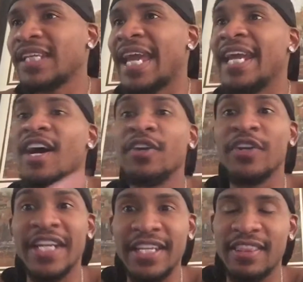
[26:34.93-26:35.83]
And
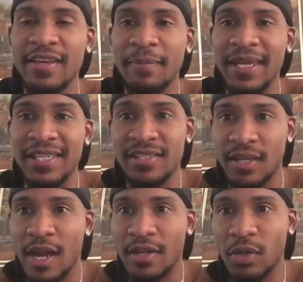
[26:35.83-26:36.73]
underneath them is
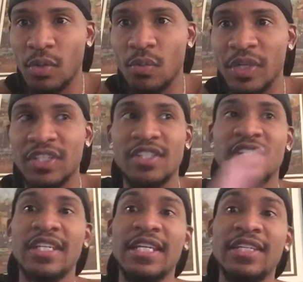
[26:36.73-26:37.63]
Zenaku, which
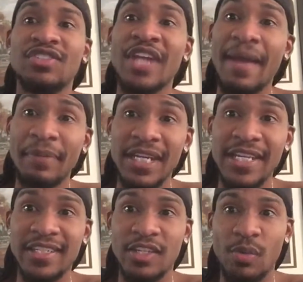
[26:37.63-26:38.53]
is the
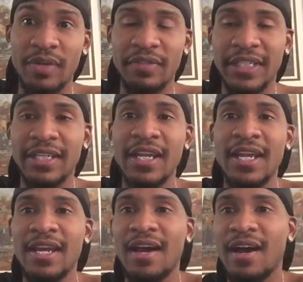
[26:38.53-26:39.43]
Japanese equivalent
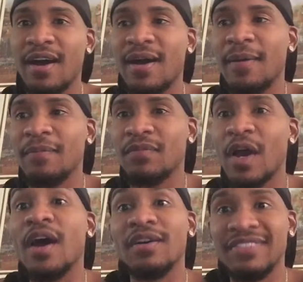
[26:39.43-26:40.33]

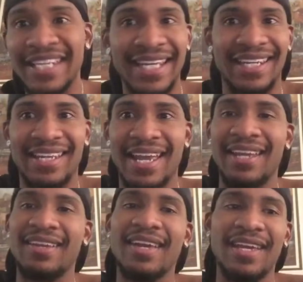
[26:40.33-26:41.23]
of yin and
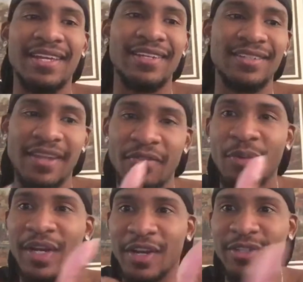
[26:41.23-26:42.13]
yang. And
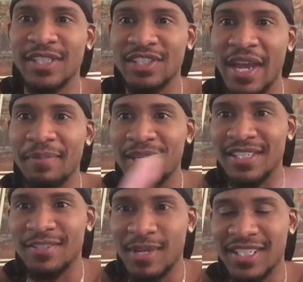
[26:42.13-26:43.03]
everyone knows that
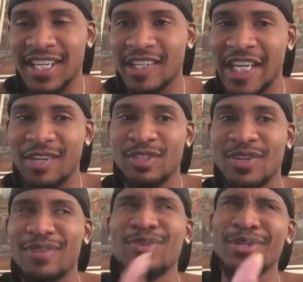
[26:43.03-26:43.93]
Japanese is my second language,
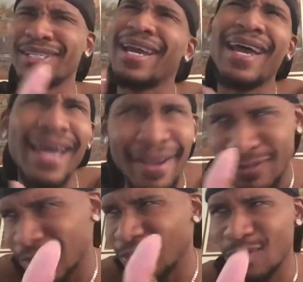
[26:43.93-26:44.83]
so of course I
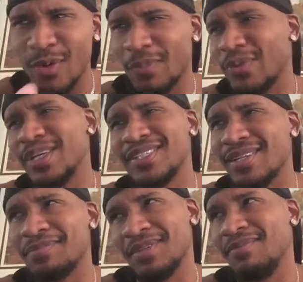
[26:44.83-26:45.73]
have to incorporate
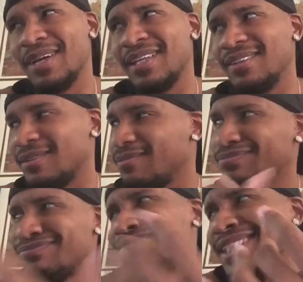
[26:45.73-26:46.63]
something by them.
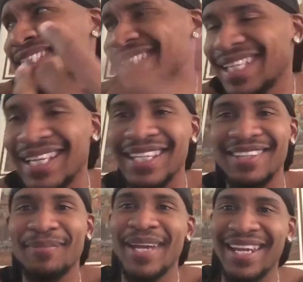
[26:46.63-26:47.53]
Can't leave
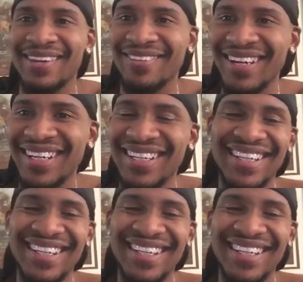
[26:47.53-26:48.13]
them hanging, right?